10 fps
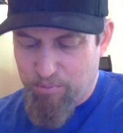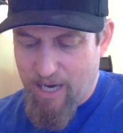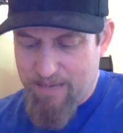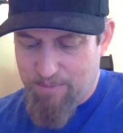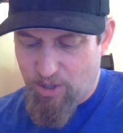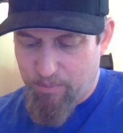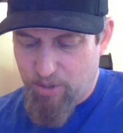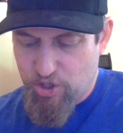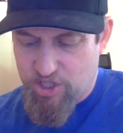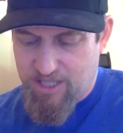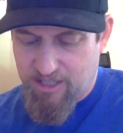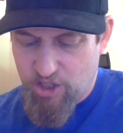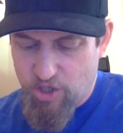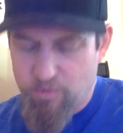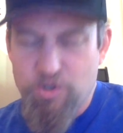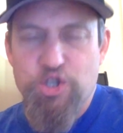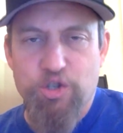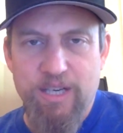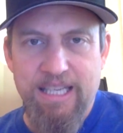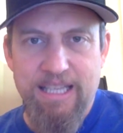Brightbill perched in a lone
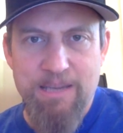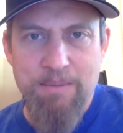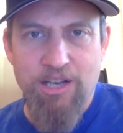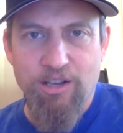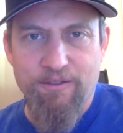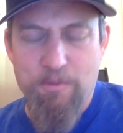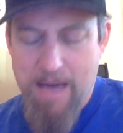tree in the middle of the